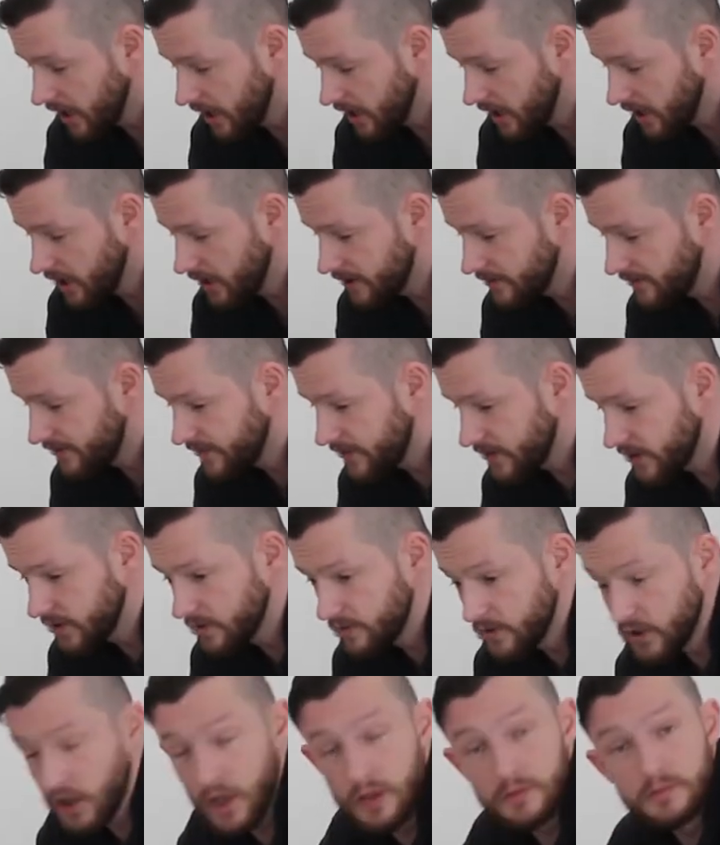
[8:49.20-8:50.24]
If
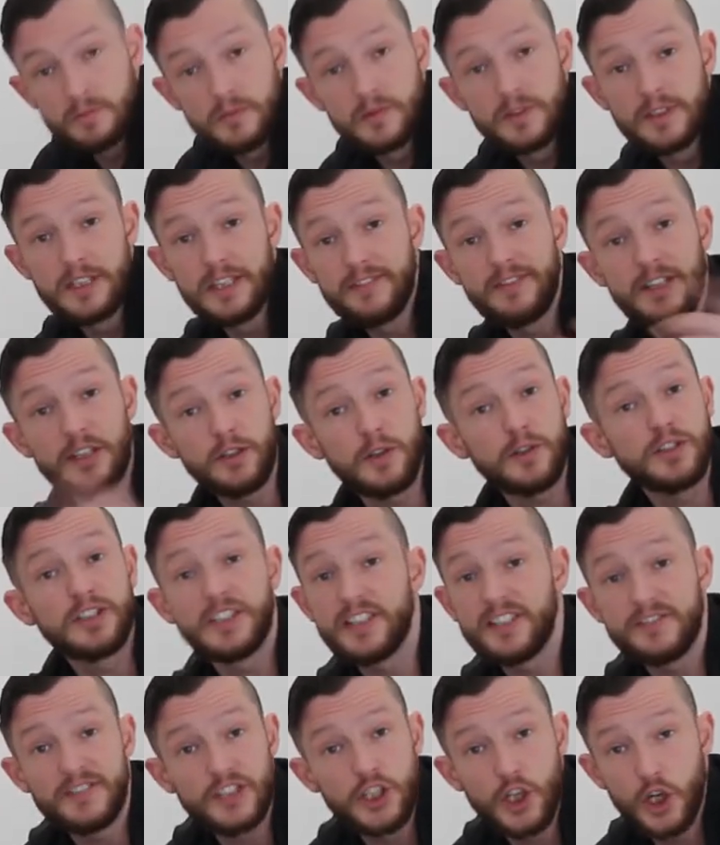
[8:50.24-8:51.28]
you know, even on
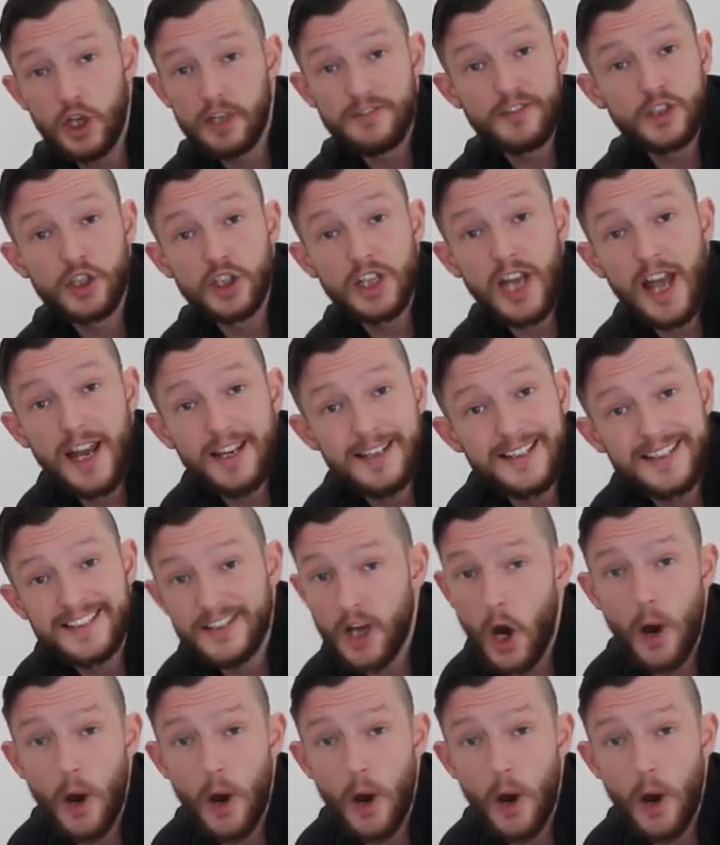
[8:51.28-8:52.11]
this video, if you don't like it,